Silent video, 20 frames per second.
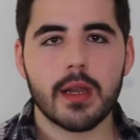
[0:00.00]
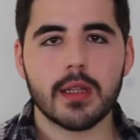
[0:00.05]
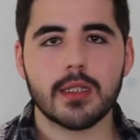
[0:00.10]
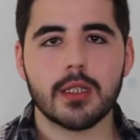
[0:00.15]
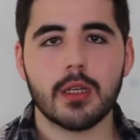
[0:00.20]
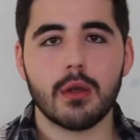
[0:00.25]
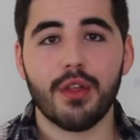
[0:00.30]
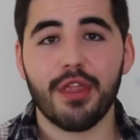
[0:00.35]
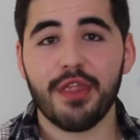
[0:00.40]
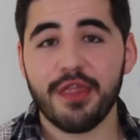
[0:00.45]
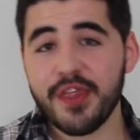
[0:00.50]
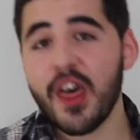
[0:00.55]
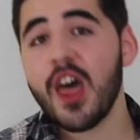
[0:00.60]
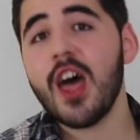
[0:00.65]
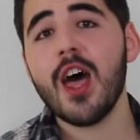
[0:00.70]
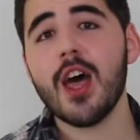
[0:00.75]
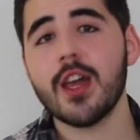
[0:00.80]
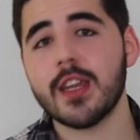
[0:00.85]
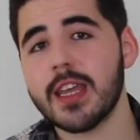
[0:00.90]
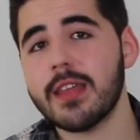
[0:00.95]
2,
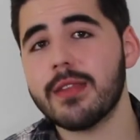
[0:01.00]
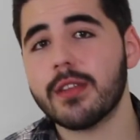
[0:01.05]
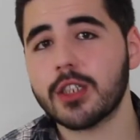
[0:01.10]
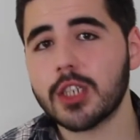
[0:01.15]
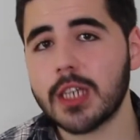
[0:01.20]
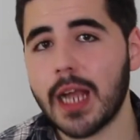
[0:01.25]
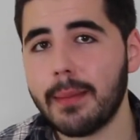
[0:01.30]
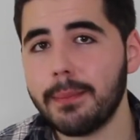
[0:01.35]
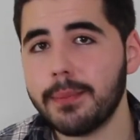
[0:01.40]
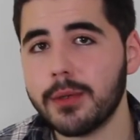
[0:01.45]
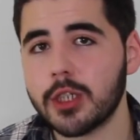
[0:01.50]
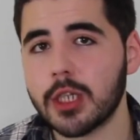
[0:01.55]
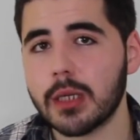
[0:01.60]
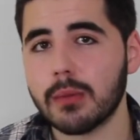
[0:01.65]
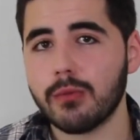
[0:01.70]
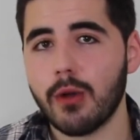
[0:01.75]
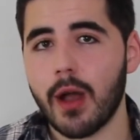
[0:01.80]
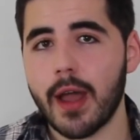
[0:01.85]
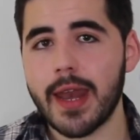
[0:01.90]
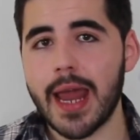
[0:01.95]
third in the
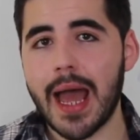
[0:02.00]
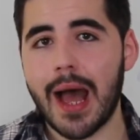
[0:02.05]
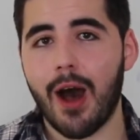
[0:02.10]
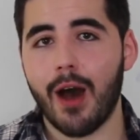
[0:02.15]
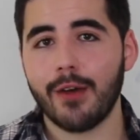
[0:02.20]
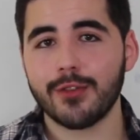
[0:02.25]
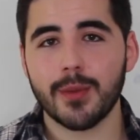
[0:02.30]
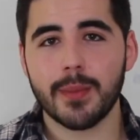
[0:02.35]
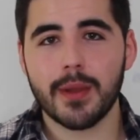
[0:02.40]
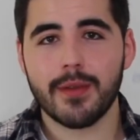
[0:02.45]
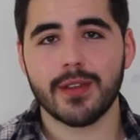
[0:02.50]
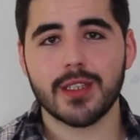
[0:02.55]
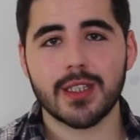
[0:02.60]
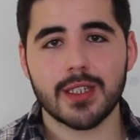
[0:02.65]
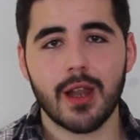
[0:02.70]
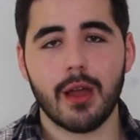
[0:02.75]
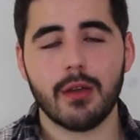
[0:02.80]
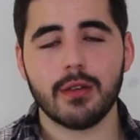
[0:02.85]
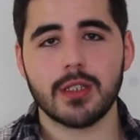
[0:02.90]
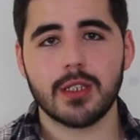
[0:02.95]
championship right now after a bit of a
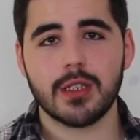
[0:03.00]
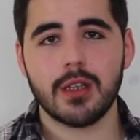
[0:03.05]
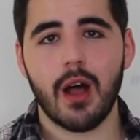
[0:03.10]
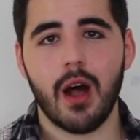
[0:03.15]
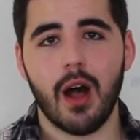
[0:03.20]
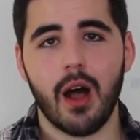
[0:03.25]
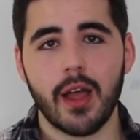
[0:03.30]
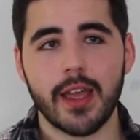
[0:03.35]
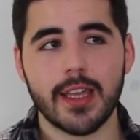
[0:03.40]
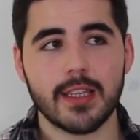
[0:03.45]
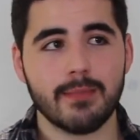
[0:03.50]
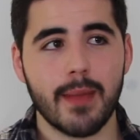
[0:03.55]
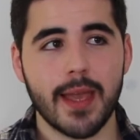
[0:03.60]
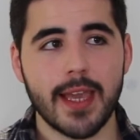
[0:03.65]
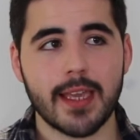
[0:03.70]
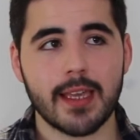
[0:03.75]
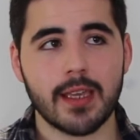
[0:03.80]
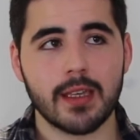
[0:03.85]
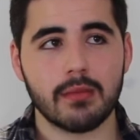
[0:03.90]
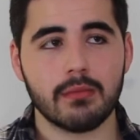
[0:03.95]
slow start. He's
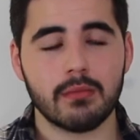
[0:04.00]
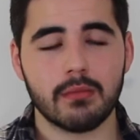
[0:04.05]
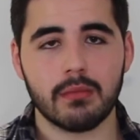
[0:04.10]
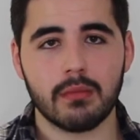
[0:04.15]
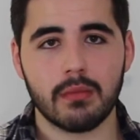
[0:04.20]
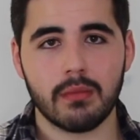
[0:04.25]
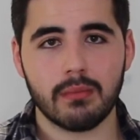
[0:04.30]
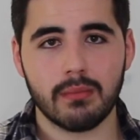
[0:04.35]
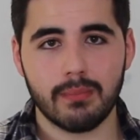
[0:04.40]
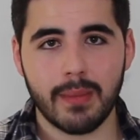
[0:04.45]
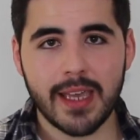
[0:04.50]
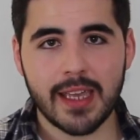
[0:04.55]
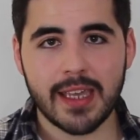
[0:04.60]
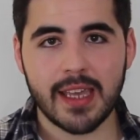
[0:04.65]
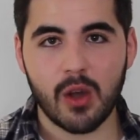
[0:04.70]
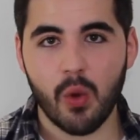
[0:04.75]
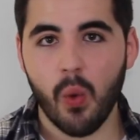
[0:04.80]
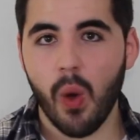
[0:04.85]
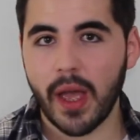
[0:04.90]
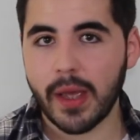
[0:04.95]
making
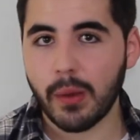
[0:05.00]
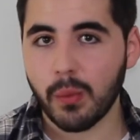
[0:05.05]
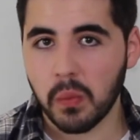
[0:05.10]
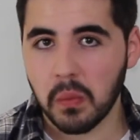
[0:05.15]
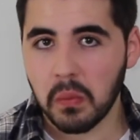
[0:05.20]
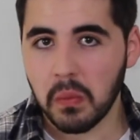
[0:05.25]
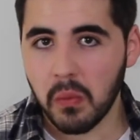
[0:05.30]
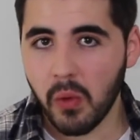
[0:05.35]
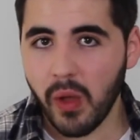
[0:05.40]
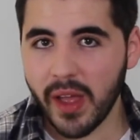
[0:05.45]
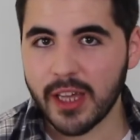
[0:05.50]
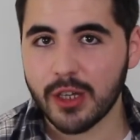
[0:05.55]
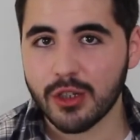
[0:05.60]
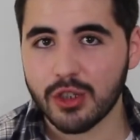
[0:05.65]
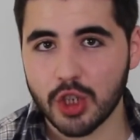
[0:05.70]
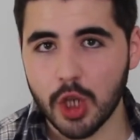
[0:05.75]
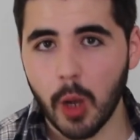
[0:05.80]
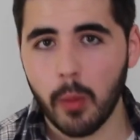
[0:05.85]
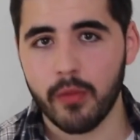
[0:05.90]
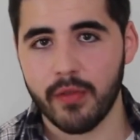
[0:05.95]
it quite a
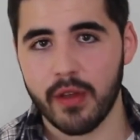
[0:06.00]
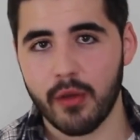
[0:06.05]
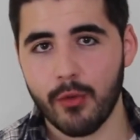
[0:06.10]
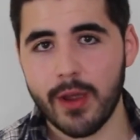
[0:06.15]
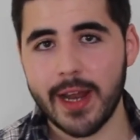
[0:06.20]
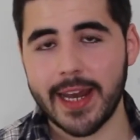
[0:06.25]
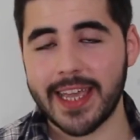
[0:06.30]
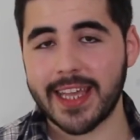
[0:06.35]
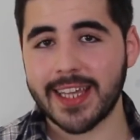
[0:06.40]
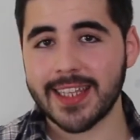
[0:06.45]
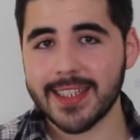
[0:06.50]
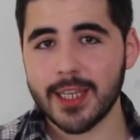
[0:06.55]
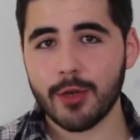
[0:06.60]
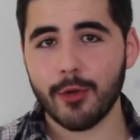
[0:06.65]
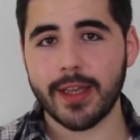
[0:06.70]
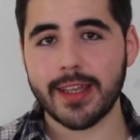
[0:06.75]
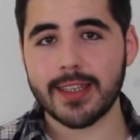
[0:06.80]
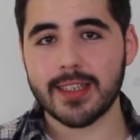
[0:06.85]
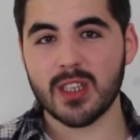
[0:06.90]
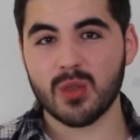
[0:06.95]
good job of it, really,
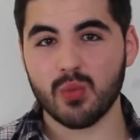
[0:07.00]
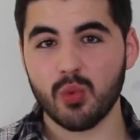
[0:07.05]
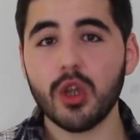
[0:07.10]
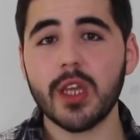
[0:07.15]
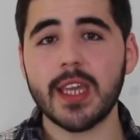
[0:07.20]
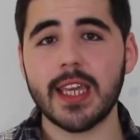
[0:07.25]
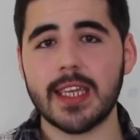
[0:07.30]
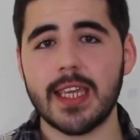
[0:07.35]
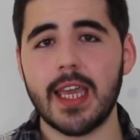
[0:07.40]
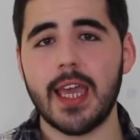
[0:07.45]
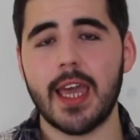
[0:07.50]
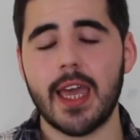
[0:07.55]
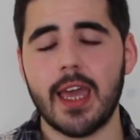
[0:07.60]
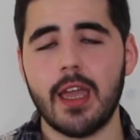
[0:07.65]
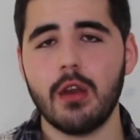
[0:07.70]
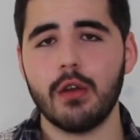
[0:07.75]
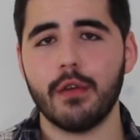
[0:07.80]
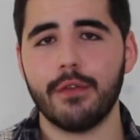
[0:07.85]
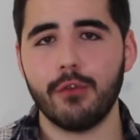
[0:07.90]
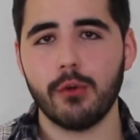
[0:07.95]
considering it's his rookie year
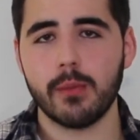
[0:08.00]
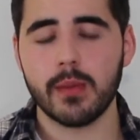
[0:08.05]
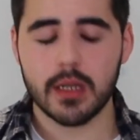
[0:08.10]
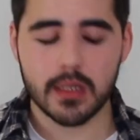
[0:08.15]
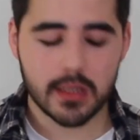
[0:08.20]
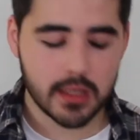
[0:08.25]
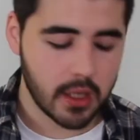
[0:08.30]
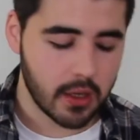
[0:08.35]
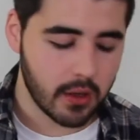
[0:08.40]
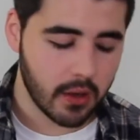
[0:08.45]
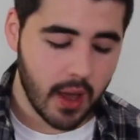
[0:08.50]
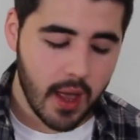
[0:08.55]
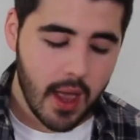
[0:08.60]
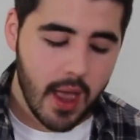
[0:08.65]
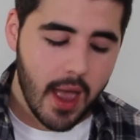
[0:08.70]
in Formula 2.